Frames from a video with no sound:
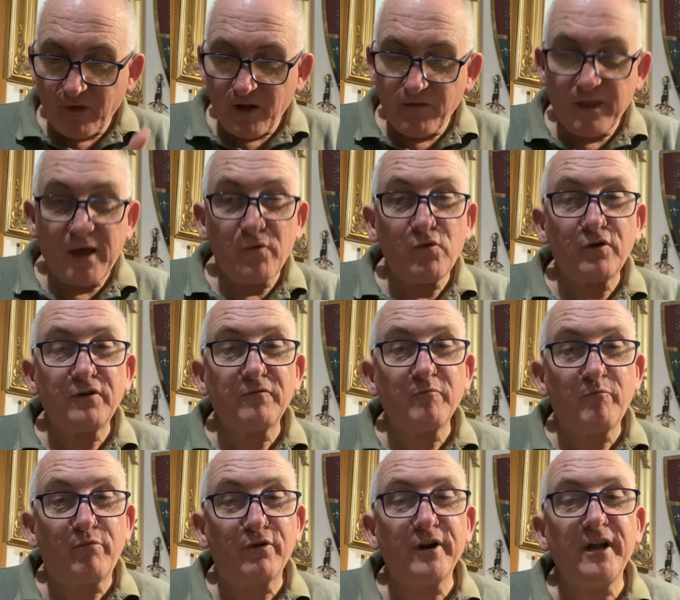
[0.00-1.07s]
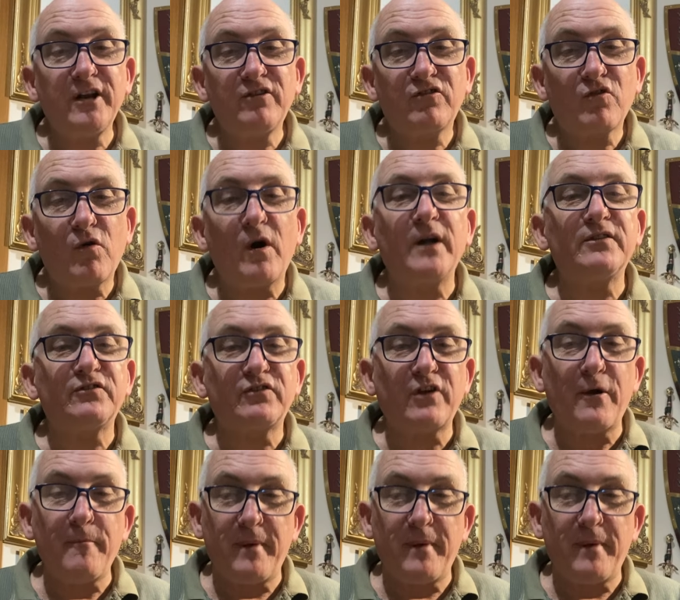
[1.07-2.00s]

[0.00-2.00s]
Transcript: they wouldn't breed quite so